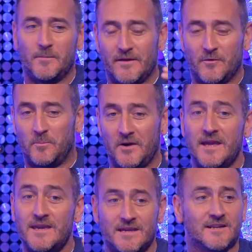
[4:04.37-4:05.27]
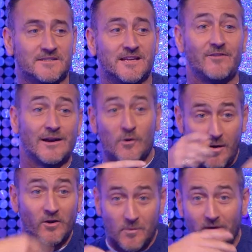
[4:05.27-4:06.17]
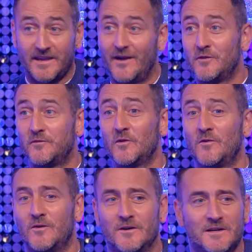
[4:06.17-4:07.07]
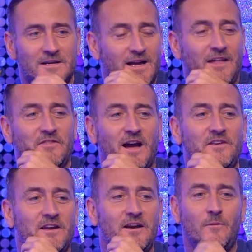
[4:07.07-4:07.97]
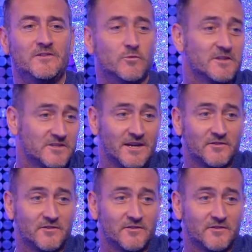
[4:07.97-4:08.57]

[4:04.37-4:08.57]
of a break, and I said, right, come on, get on the floor. And then I went, do you want to sit on the